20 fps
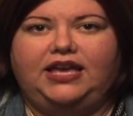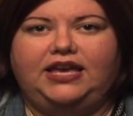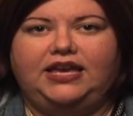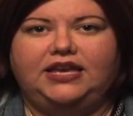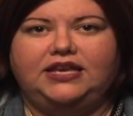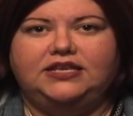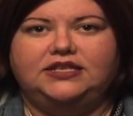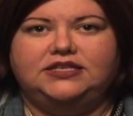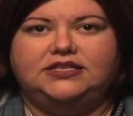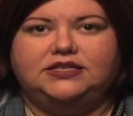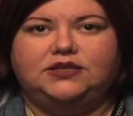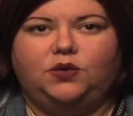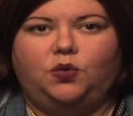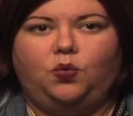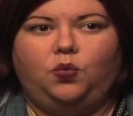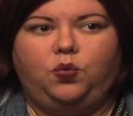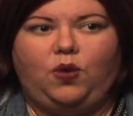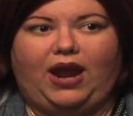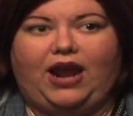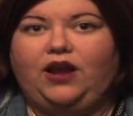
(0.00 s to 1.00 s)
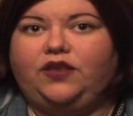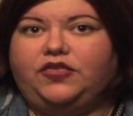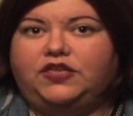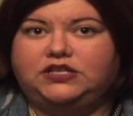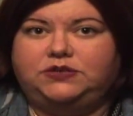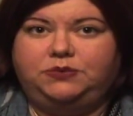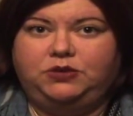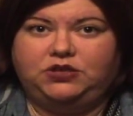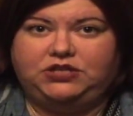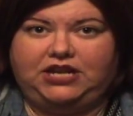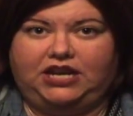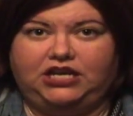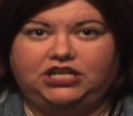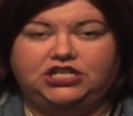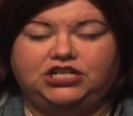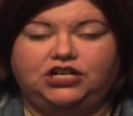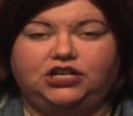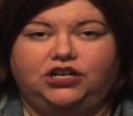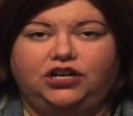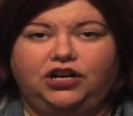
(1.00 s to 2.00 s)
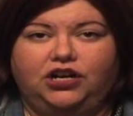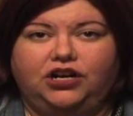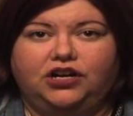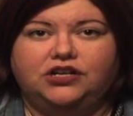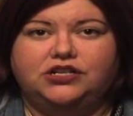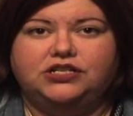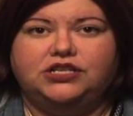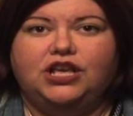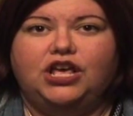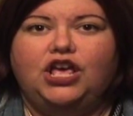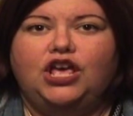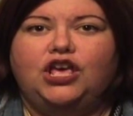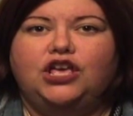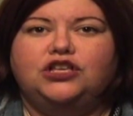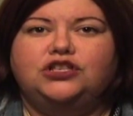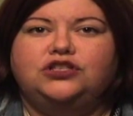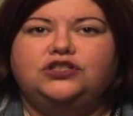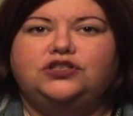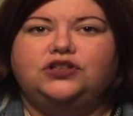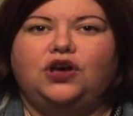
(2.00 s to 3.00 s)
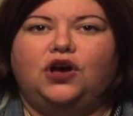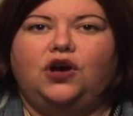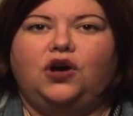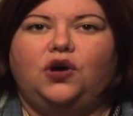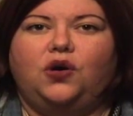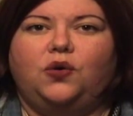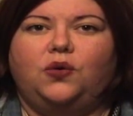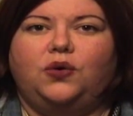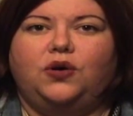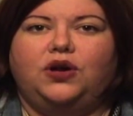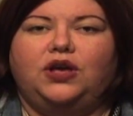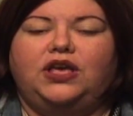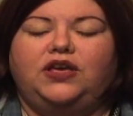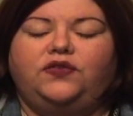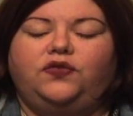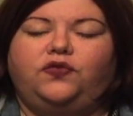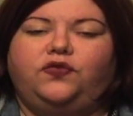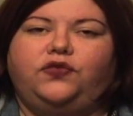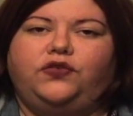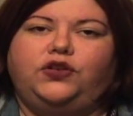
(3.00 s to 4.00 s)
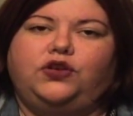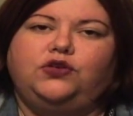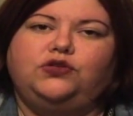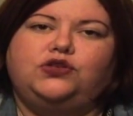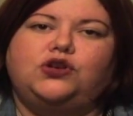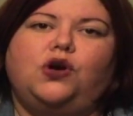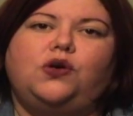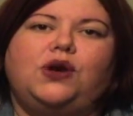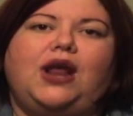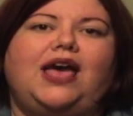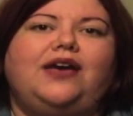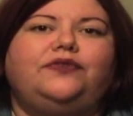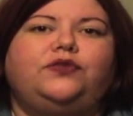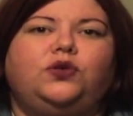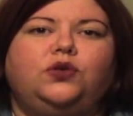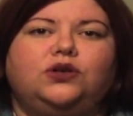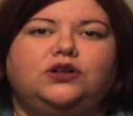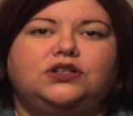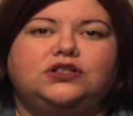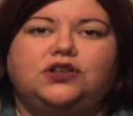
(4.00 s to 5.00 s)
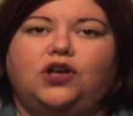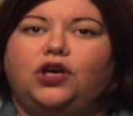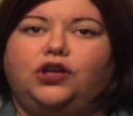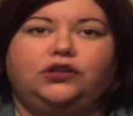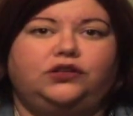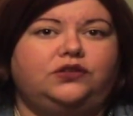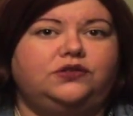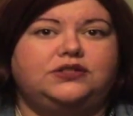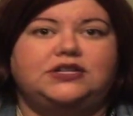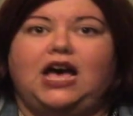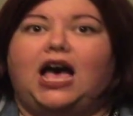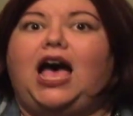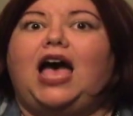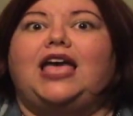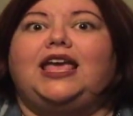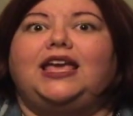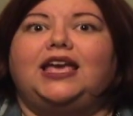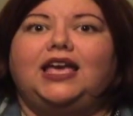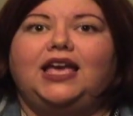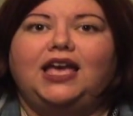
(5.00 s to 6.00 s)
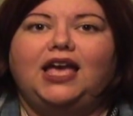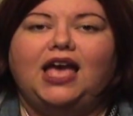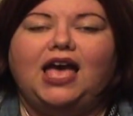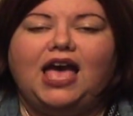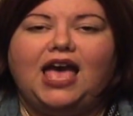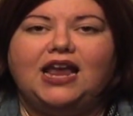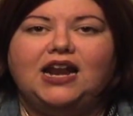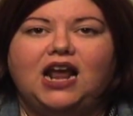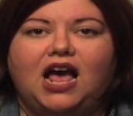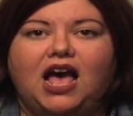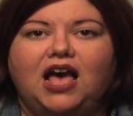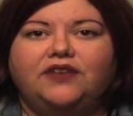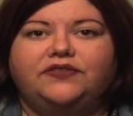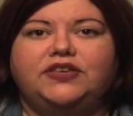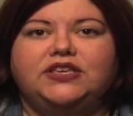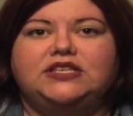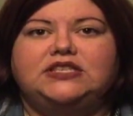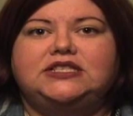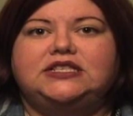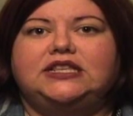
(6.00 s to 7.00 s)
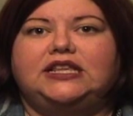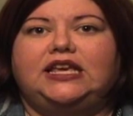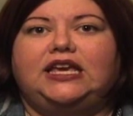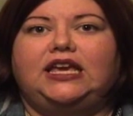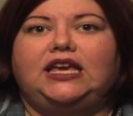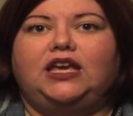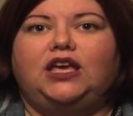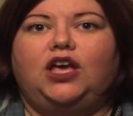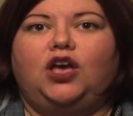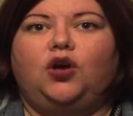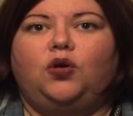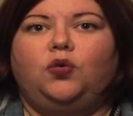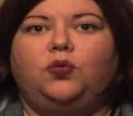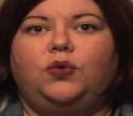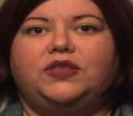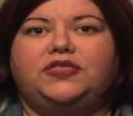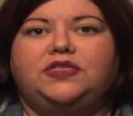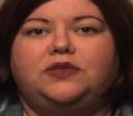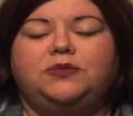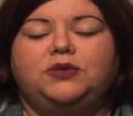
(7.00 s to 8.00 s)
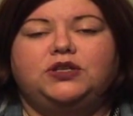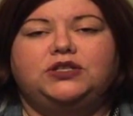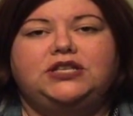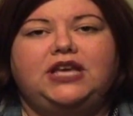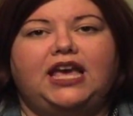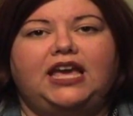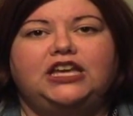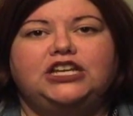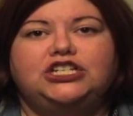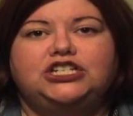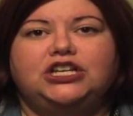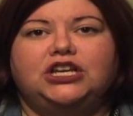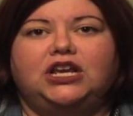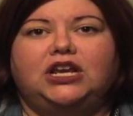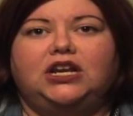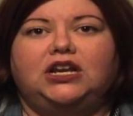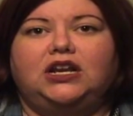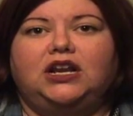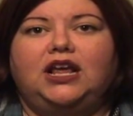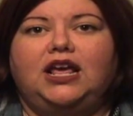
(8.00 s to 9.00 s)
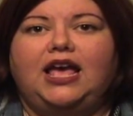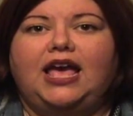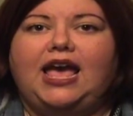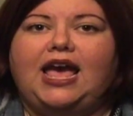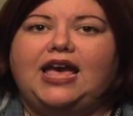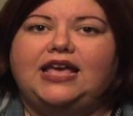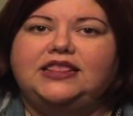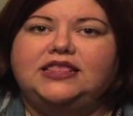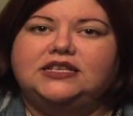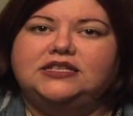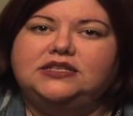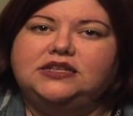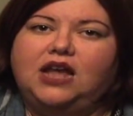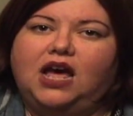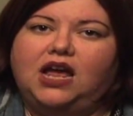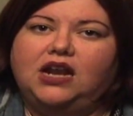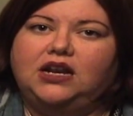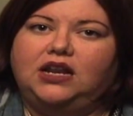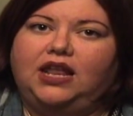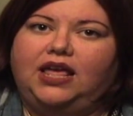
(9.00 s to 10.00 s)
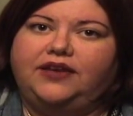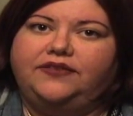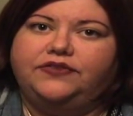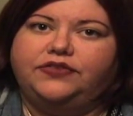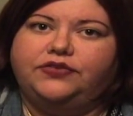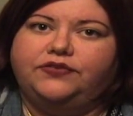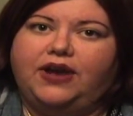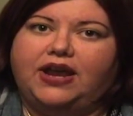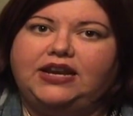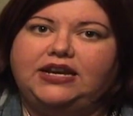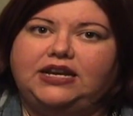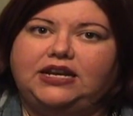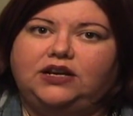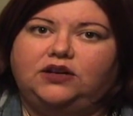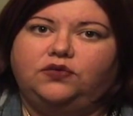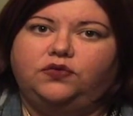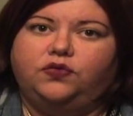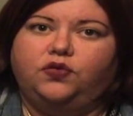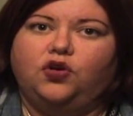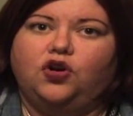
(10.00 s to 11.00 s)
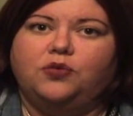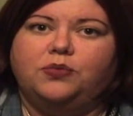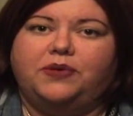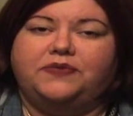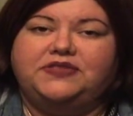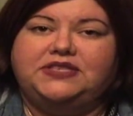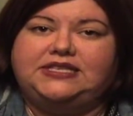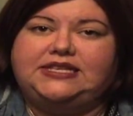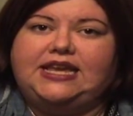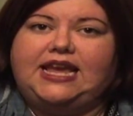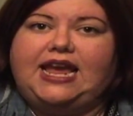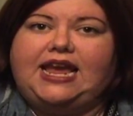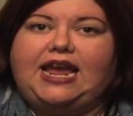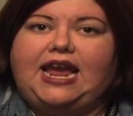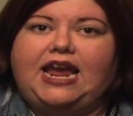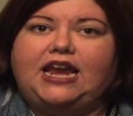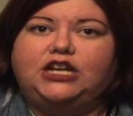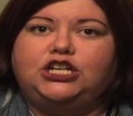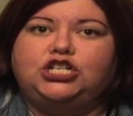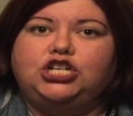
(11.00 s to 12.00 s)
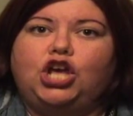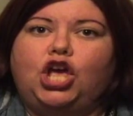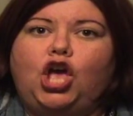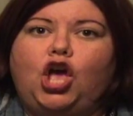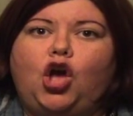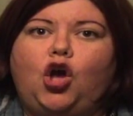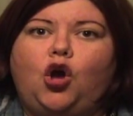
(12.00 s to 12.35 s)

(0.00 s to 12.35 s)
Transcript: is where this mutation occurs. So if you don't have cortisol, you die. And obviously with the mutation and this non-life-threatening form of CAH,